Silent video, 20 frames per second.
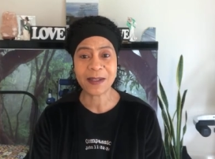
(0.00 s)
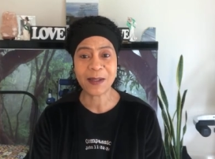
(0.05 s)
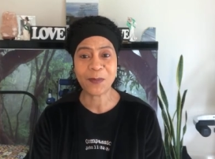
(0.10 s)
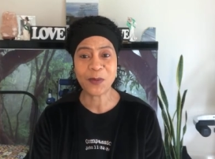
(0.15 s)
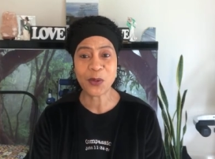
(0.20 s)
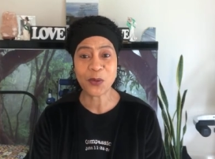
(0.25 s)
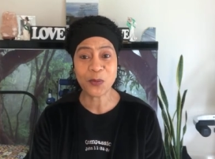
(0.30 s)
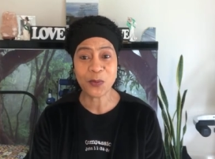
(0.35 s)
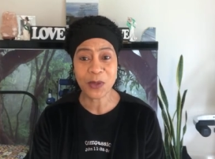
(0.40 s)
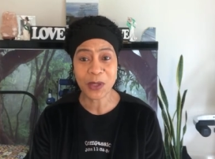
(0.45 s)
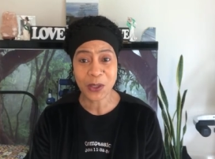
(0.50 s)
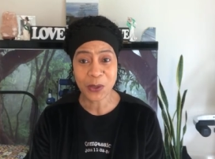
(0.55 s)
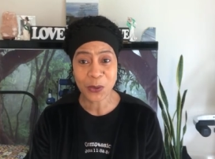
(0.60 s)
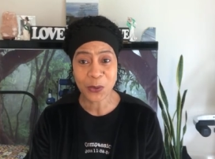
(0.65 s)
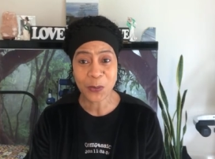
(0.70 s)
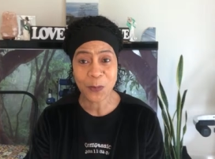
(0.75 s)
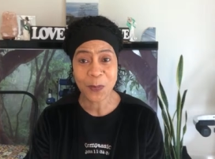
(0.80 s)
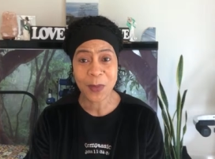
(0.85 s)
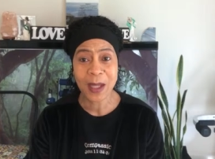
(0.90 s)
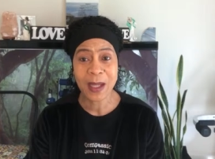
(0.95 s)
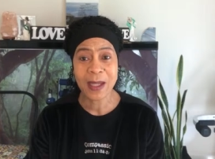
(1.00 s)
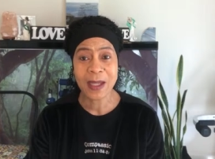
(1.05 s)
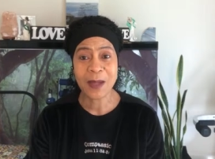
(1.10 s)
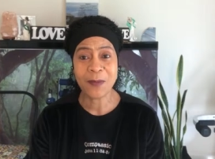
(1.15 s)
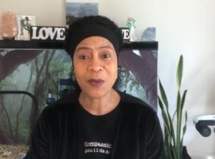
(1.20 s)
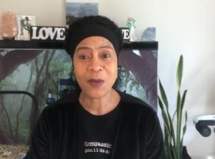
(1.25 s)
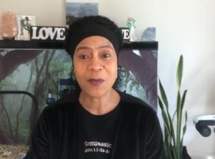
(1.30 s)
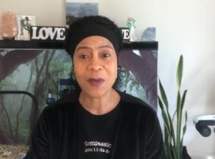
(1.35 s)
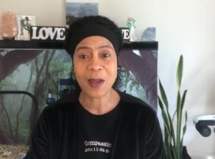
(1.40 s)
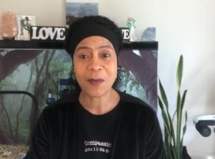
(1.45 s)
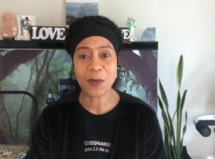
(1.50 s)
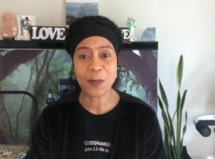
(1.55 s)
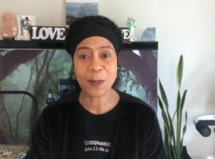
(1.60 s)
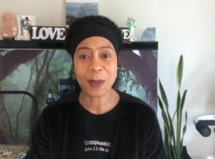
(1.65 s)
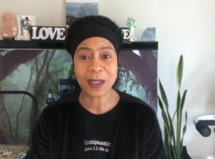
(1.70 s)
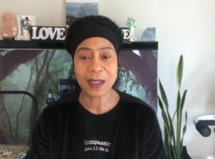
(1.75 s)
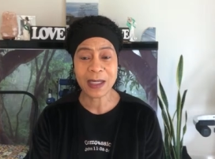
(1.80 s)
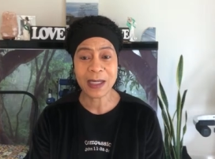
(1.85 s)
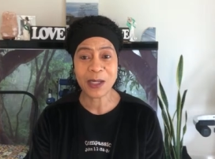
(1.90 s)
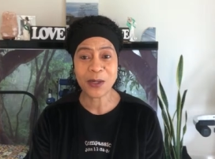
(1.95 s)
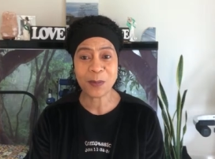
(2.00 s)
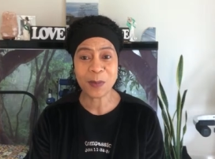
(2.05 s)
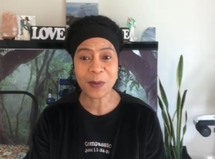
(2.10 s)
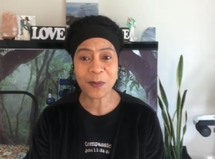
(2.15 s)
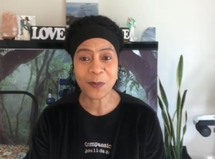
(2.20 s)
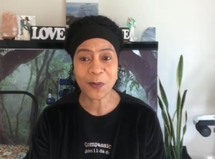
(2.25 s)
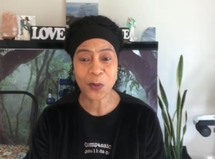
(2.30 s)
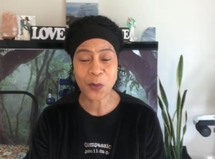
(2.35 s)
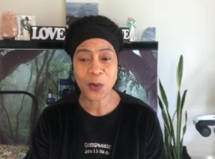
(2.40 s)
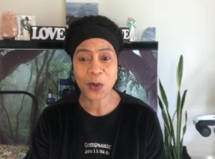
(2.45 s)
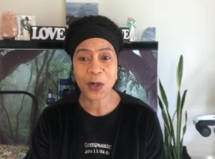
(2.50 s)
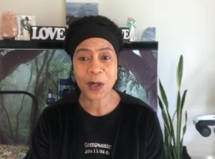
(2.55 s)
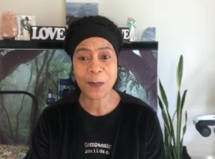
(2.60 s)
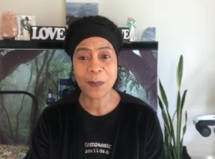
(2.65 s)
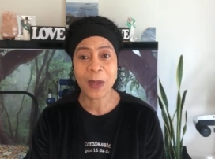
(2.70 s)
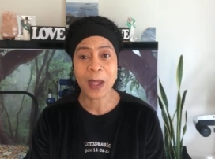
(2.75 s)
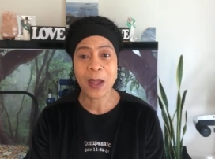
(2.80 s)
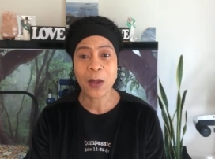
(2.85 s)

If you're new, if you've never been here before,